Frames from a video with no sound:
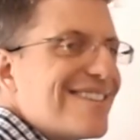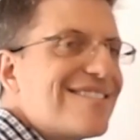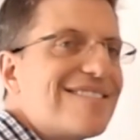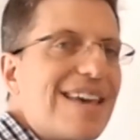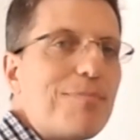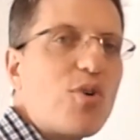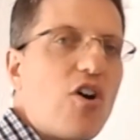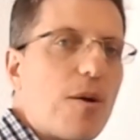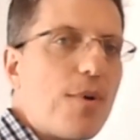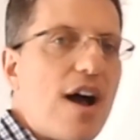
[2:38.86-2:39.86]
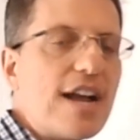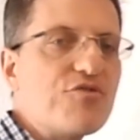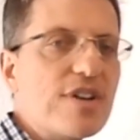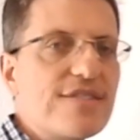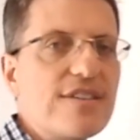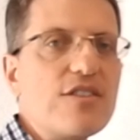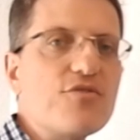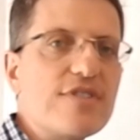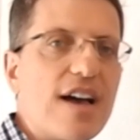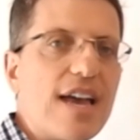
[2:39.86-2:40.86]
staple carbohydrates in
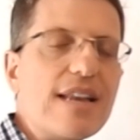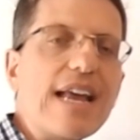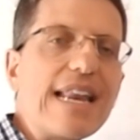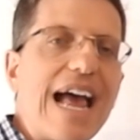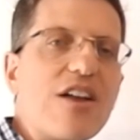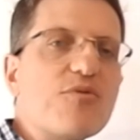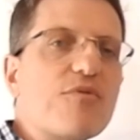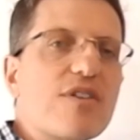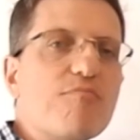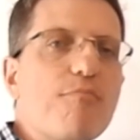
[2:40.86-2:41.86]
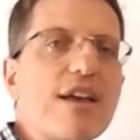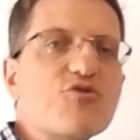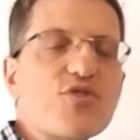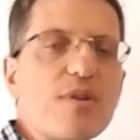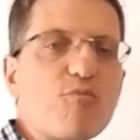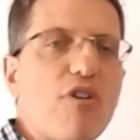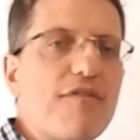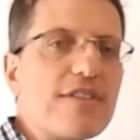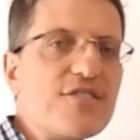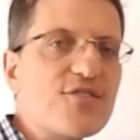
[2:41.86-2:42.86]
your diet and how to measure them
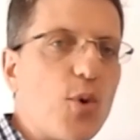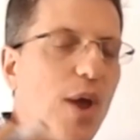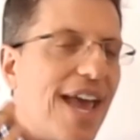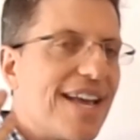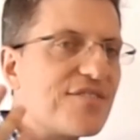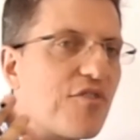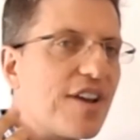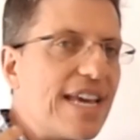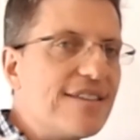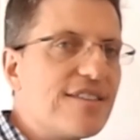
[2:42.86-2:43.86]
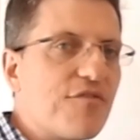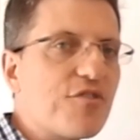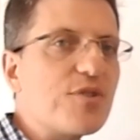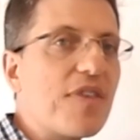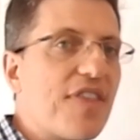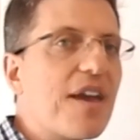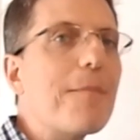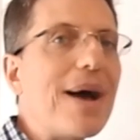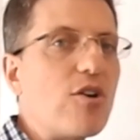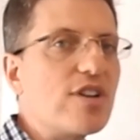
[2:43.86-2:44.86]
roughly, so it's very easy for you to think
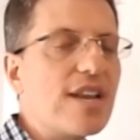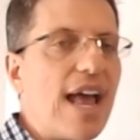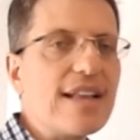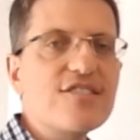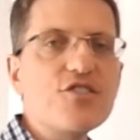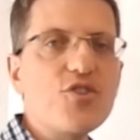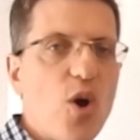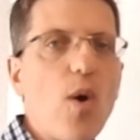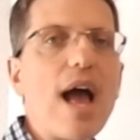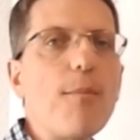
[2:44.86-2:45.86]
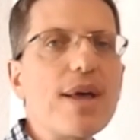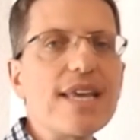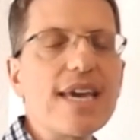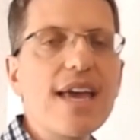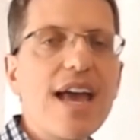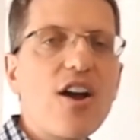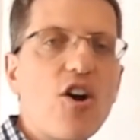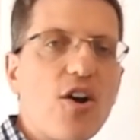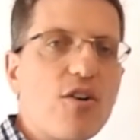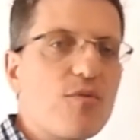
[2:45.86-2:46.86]
about it and to know how many
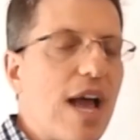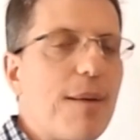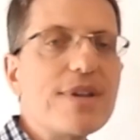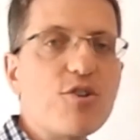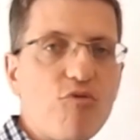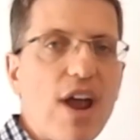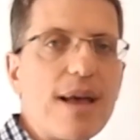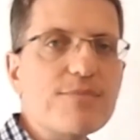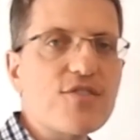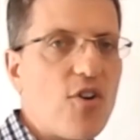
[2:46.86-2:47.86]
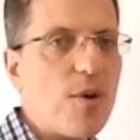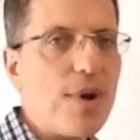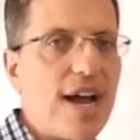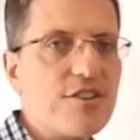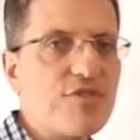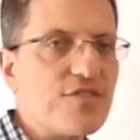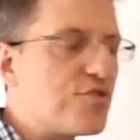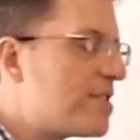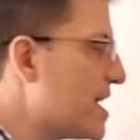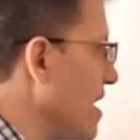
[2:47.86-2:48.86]
grams of carbohydrates
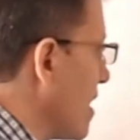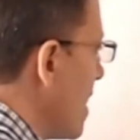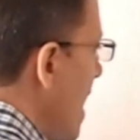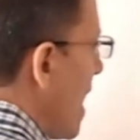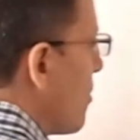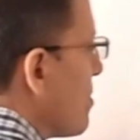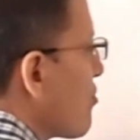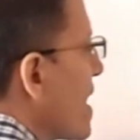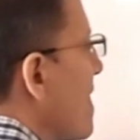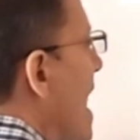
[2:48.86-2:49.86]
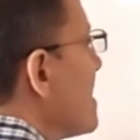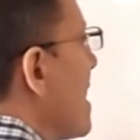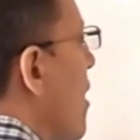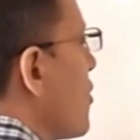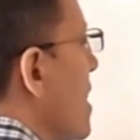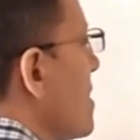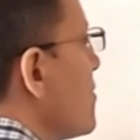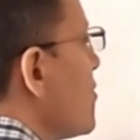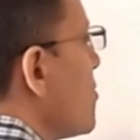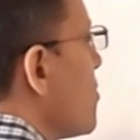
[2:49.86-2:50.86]
you're eating. And we break that down
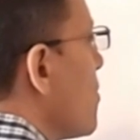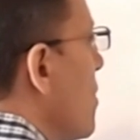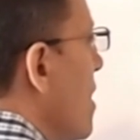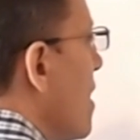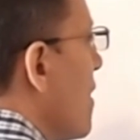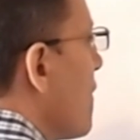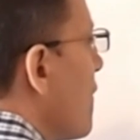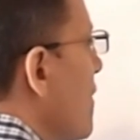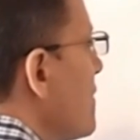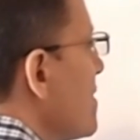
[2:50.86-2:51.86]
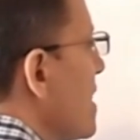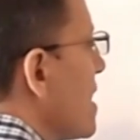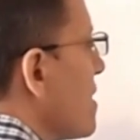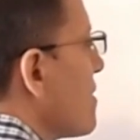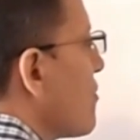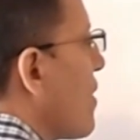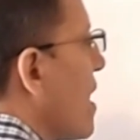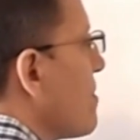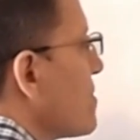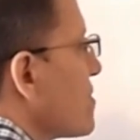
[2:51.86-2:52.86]
into 15
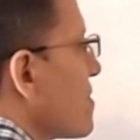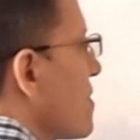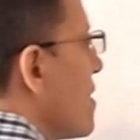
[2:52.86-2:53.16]
grams,